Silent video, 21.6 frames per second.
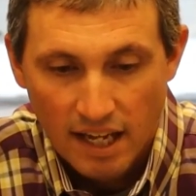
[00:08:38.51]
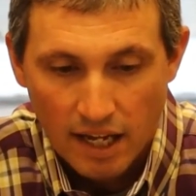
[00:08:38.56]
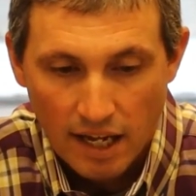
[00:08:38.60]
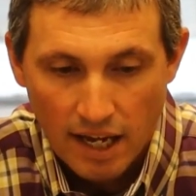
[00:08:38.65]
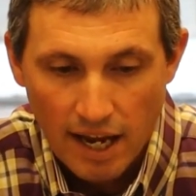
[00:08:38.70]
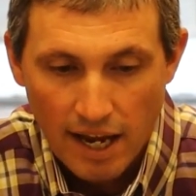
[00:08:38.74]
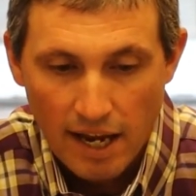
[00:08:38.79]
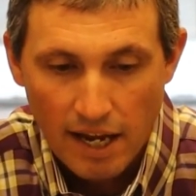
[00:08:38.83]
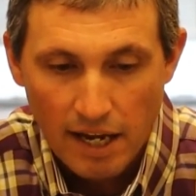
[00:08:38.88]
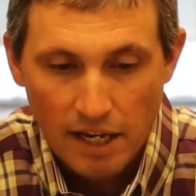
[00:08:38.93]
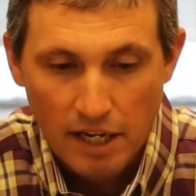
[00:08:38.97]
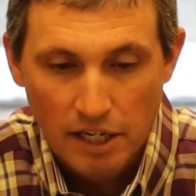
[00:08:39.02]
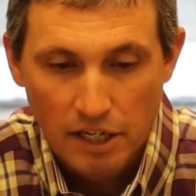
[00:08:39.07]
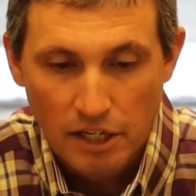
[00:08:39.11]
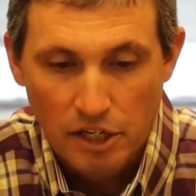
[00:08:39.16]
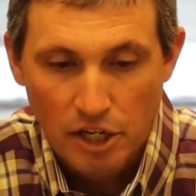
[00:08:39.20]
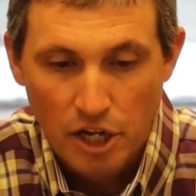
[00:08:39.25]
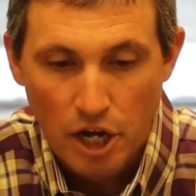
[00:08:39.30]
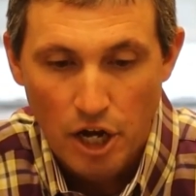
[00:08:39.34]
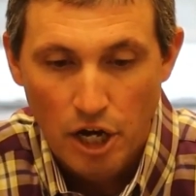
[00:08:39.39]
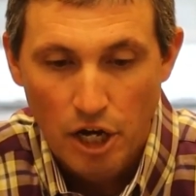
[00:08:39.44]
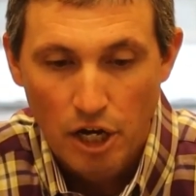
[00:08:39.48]

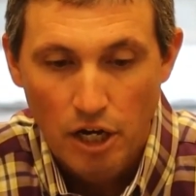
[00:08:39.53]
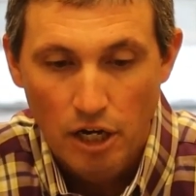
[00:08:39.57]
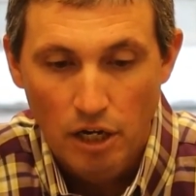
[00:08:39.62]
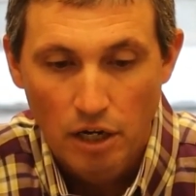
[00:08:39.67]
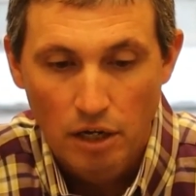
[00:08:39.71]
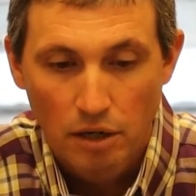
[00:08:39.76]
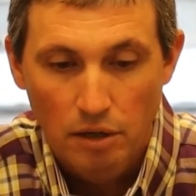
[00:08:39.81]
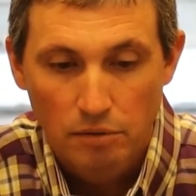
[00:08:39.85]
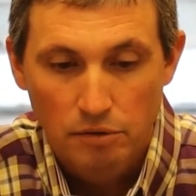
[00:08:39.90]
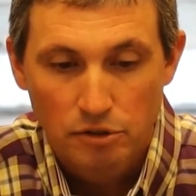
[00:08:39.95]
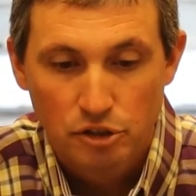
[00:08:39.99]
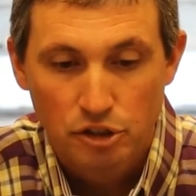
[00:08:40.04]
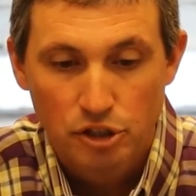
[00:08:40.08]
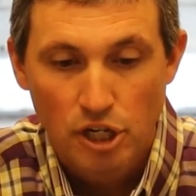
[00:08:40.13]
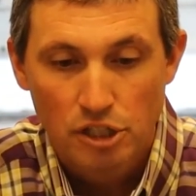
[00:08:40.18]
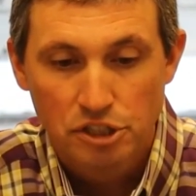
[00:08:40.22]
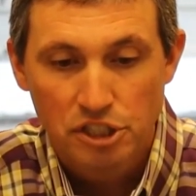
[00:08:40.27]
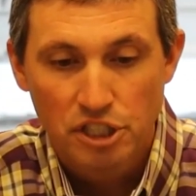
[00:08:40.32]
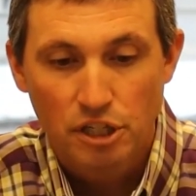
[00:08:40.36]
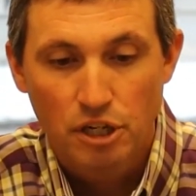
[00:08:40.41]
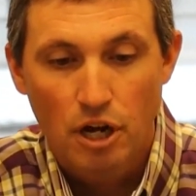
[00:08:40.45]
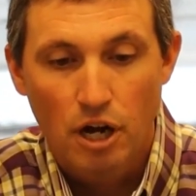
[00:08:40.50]
And
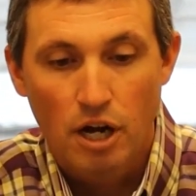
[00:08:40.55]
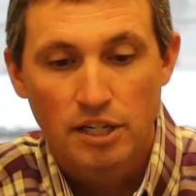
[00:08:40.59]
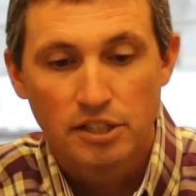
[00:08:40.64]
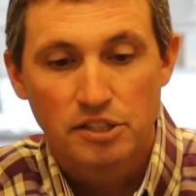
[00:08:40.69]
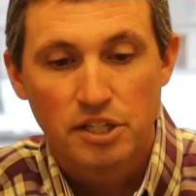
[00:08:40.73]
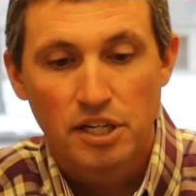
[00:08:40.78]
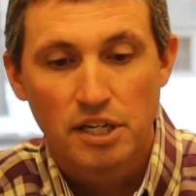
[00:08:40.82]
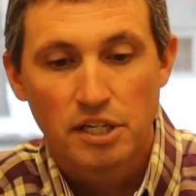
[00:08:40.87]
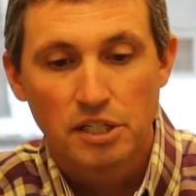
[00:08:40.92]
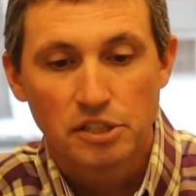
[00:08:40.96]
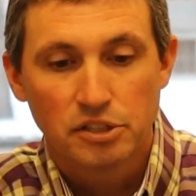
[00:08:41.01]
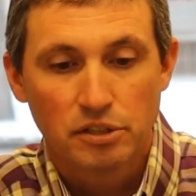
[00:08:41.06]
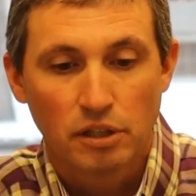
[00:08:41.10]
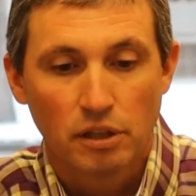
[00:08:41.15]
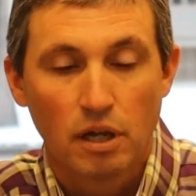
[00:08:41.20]
judging contests,